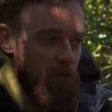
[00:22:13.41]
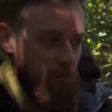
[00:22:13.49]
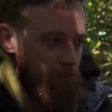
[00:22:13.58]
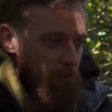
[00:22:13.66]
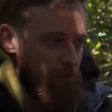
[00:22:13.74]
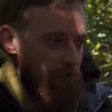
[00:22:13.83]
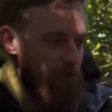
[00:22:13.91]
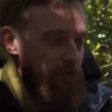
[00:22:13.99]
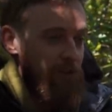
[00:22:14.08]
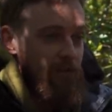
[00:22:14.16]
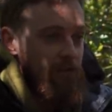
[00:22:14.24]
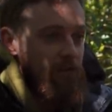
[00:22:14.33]
I find I can
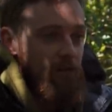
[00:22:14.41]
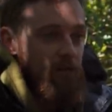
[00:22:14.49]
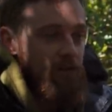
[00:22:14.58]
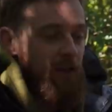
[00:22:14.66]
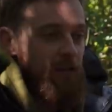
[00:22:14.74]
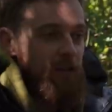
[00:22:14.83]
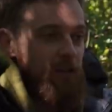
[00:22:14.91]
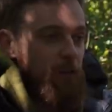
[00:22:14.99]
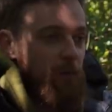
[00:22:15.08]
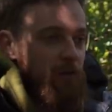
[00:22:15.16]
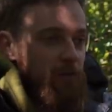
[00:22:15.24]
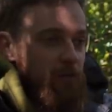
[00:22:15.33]
easily do 10
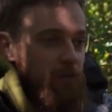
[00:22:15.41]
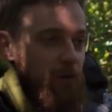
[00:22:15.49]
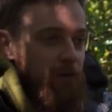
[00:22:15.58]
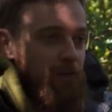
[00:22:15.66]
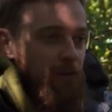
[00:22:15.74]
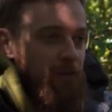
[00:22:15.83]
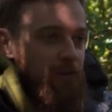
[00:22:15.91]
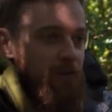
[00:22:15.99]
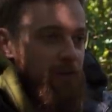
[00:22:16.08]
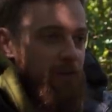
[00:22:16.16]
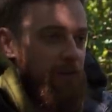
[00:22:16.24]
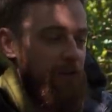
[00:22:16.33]
gigabytes of photos
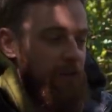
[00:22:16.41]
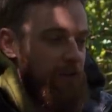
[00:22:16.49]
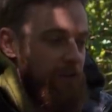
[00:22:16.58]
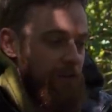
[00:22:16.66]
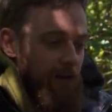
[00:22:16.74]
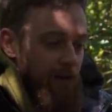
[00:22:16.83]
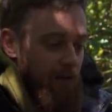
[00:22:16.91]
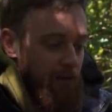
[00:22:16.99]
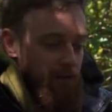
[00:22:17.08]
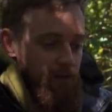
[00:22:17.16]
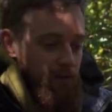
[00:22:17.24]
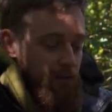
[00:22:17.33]
in a
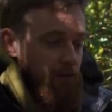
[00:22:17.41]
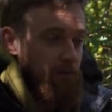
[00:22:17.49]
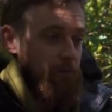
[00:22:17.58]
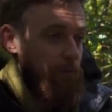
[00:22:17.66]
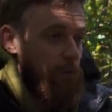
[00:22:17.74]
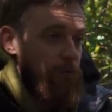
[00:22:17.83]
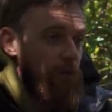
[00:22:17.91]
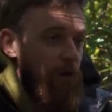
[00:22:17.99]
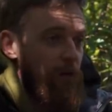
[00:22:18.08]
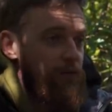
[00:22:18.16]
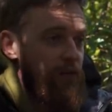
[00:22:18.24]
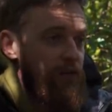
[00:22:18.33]

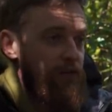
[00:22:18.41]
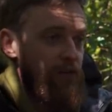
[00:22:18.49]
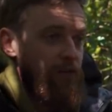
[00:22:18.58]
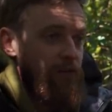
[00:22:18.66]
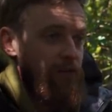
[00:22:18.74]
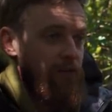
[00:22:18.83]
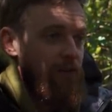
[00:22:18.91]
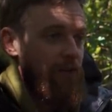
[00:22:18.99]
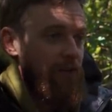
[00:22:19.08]
24-hour session, and